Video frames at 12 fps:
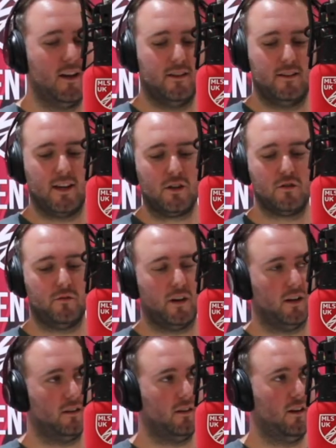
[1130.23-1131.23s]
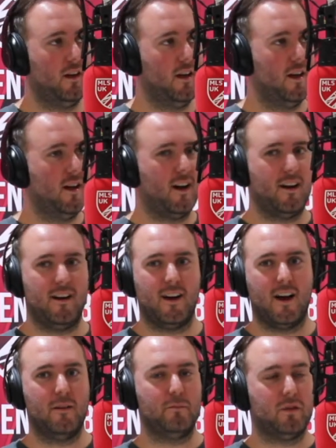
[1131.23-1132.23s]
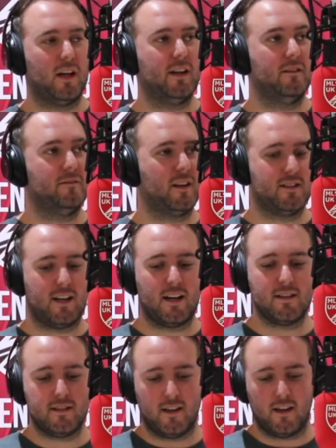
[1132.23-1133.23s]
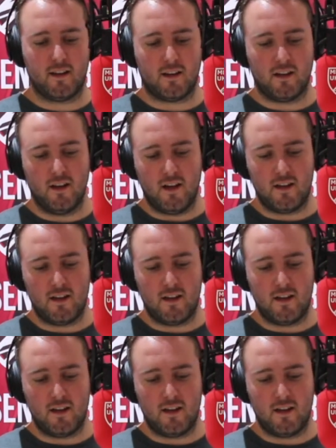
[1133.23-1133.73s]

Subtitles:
Nashville are playing fantastic,